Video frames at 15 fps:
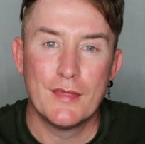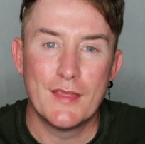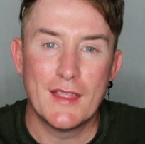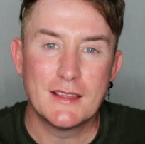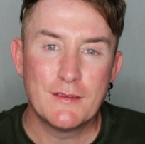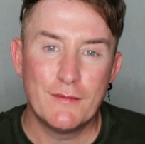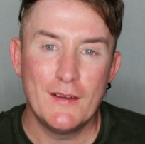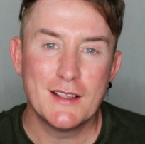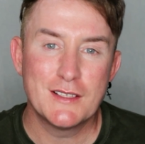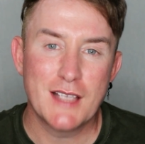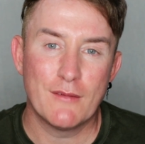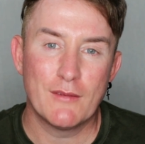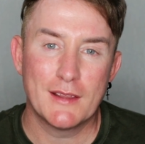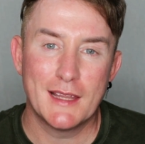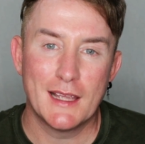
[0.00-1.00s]
Then to finish
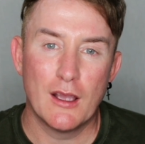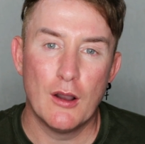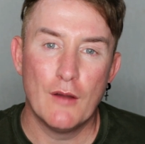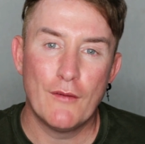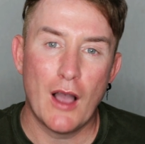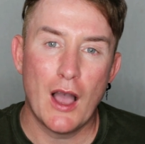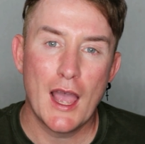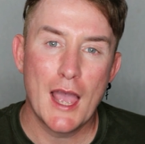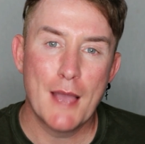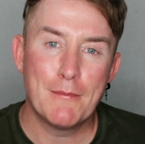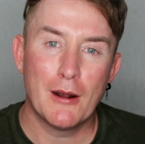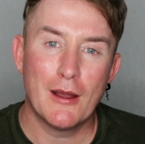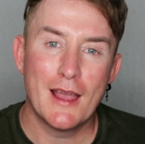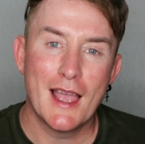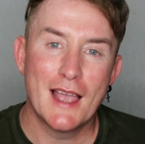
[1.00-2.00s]
everything off, I
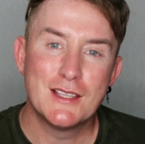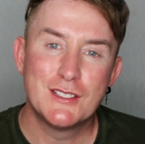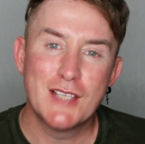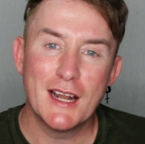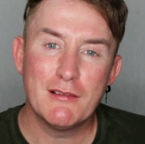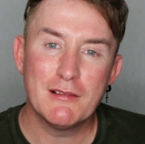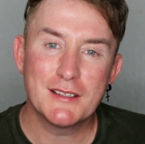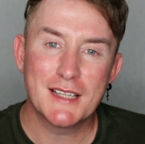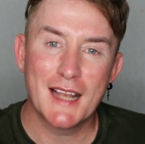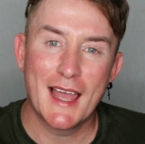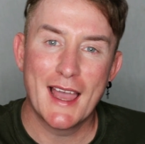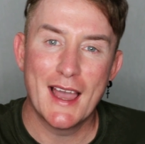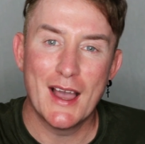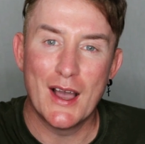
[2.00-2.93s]
apply a generous layer